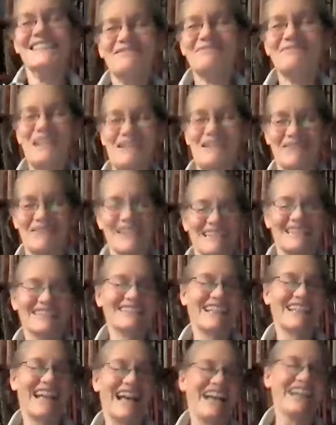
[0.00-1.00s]
Maybe
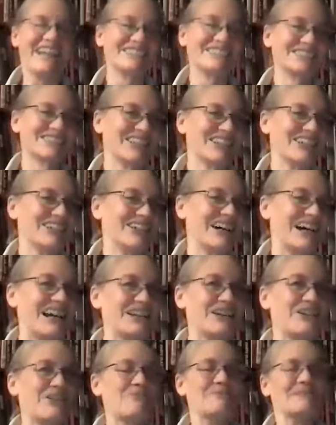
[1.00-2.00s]
I don't know.
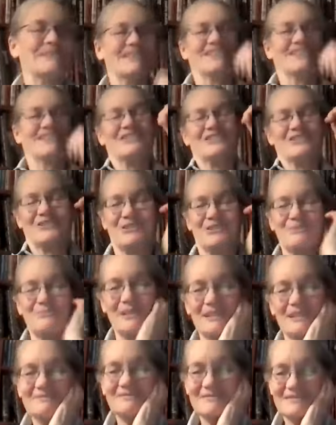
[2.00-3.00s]
I hope it isn't true,
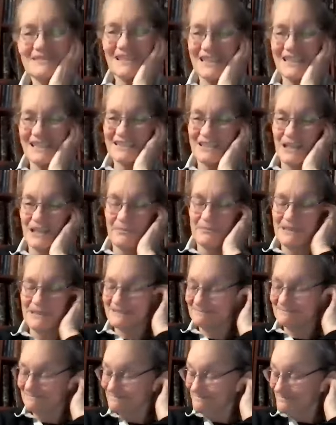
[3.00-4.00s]
but uh, I
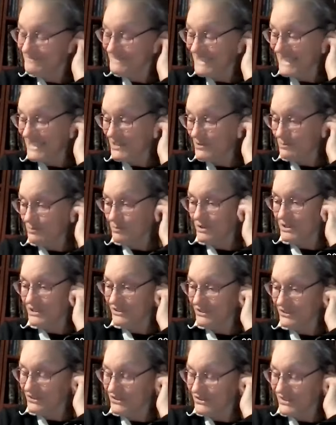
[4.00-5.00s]
mean, it's what
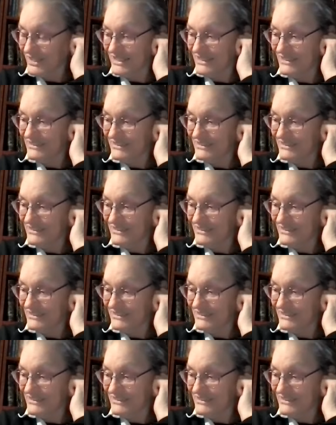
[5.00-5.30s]
looks like